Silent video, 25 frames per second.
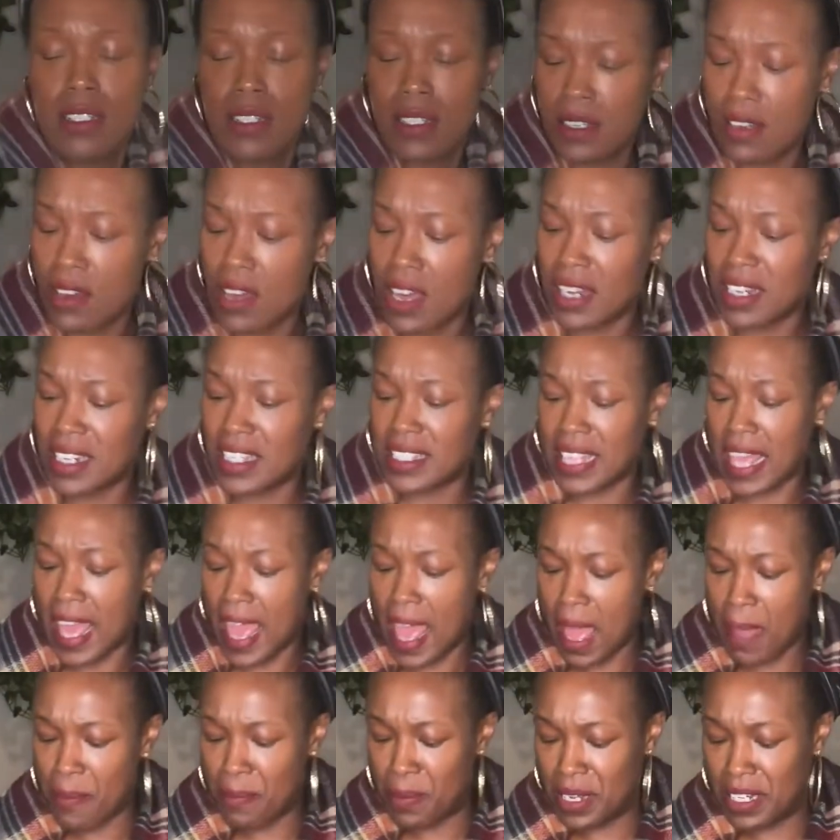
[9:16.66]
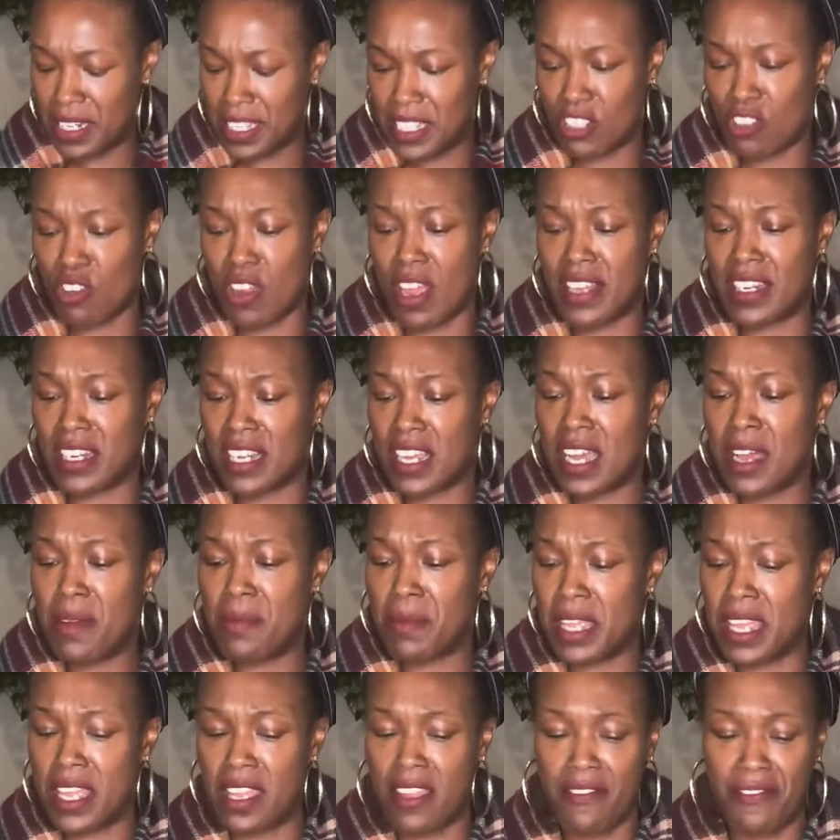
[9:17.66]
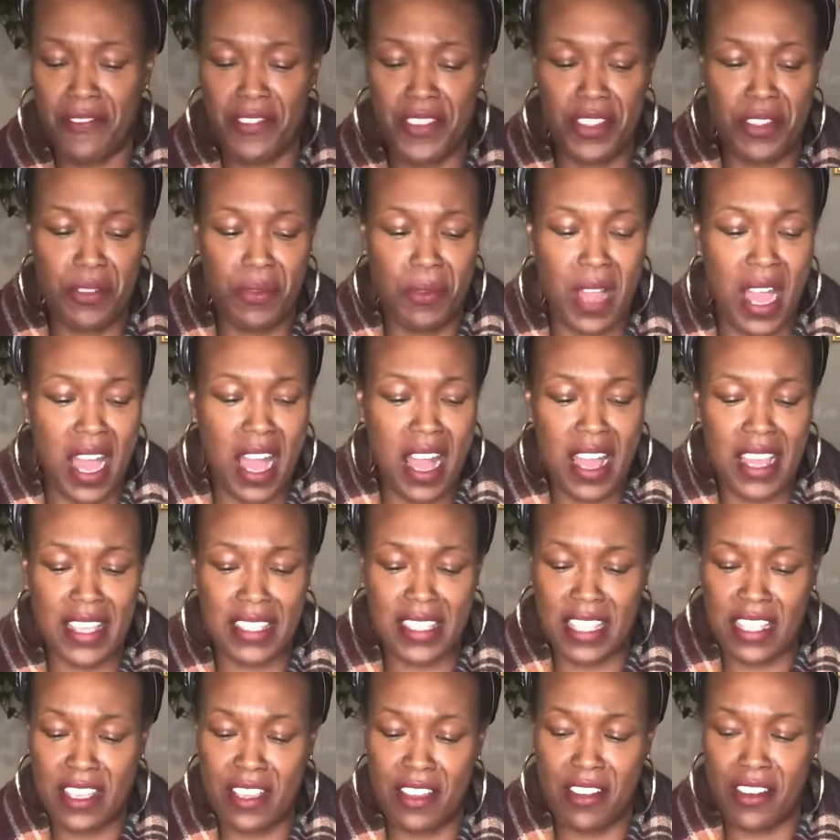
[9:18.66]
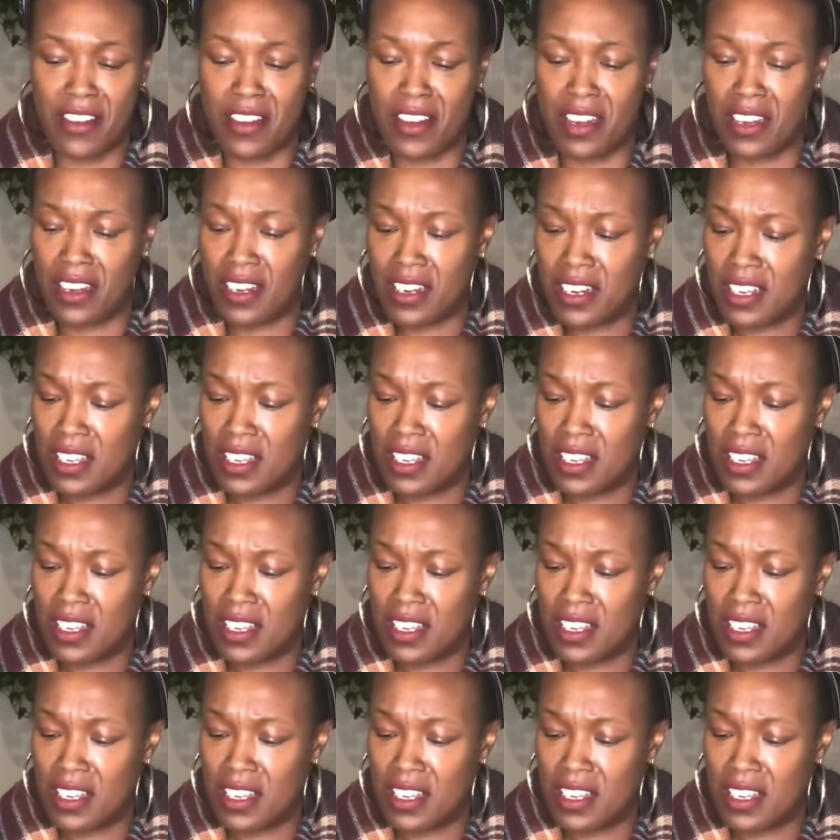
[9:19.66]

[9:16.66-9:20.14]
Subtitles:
Look at all this happiness trying to come in for you guys here.